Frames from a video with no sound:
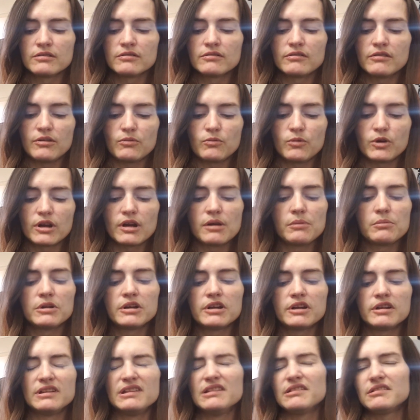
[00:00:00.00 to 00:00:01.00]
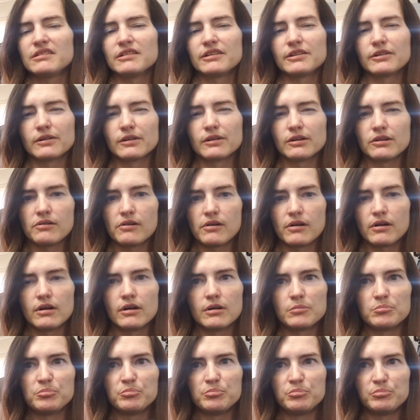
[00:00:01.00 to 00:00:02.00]
than what I would consider
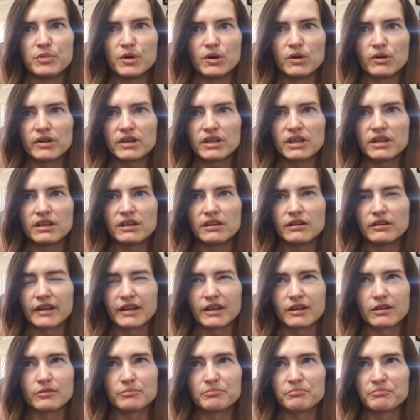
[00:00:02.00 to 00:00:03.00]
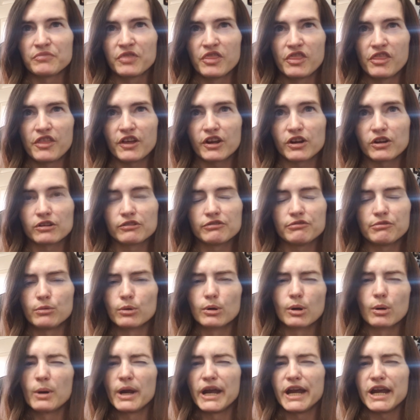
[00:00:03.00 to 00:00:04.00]
a bulky, like a thicker
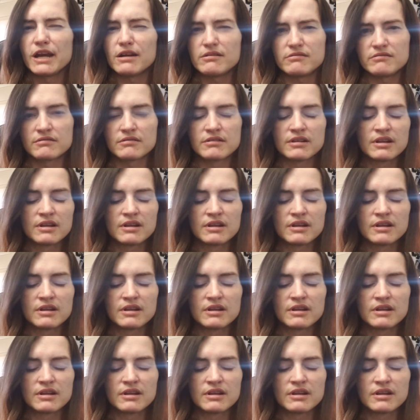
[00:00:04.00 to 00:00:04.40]
4-weight.